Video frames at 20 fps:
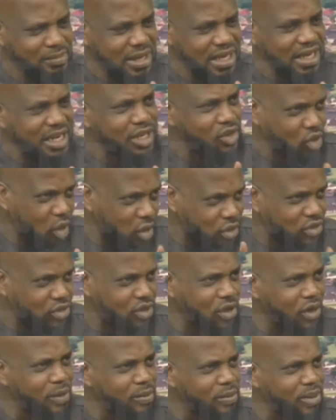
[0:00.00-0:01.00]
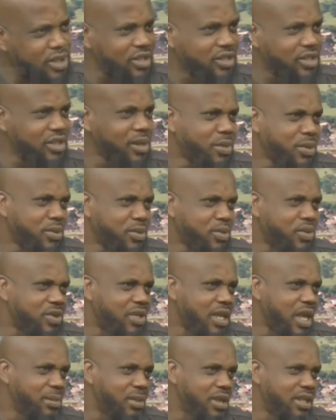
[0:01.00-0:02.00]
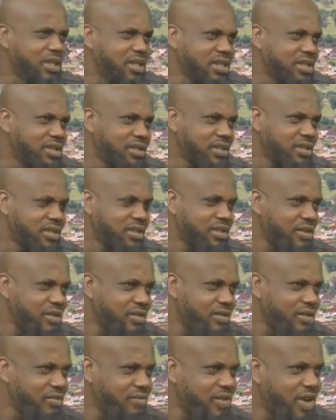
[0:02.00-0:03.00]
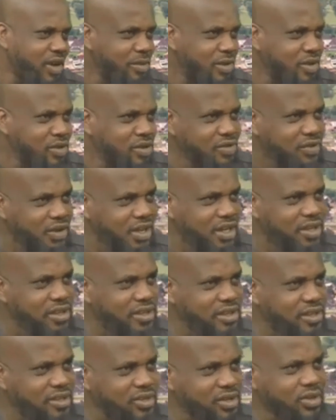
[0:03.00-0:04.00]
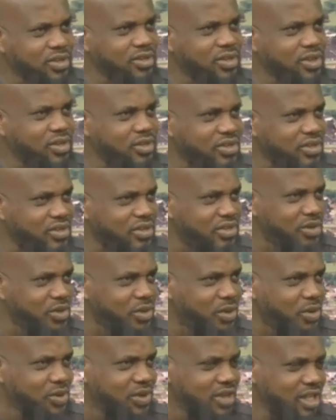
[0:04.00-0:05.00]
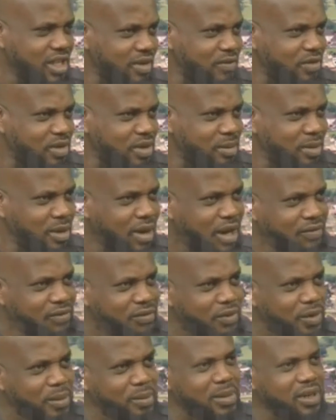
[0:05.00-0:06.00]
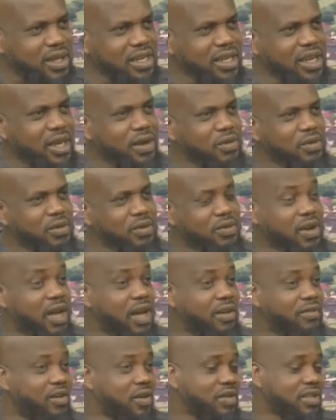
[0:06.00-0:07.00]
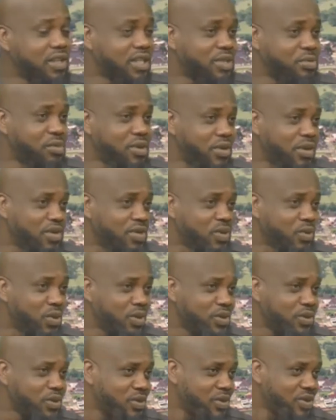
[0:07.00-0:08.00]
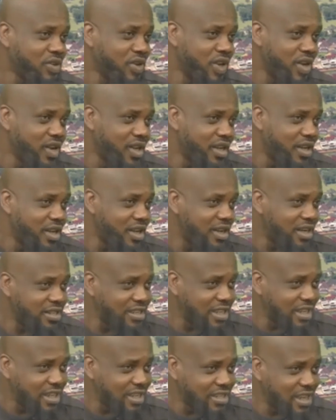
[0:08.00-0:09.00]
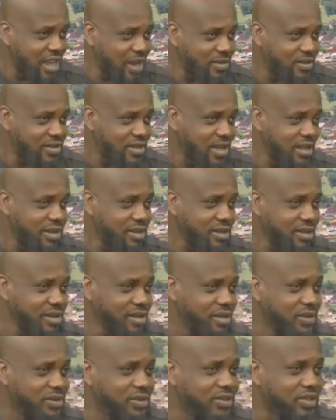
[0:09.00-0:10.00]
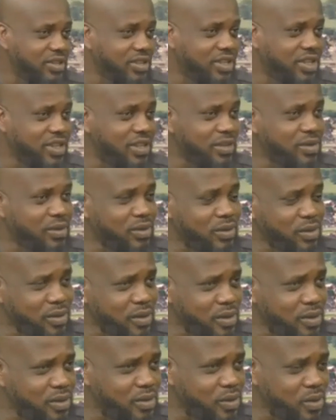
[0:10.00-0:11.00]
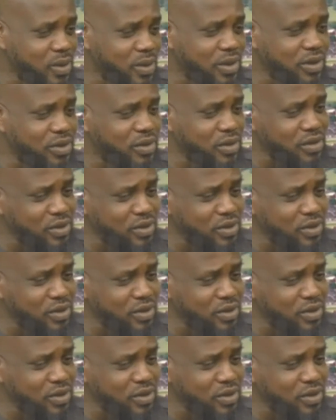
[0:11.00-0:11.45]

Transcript: being a doctor? Because some people will say, I mean, this environment trained the doctors, they gave you the platform, and now you have all the experience, you want to take it outside, the world.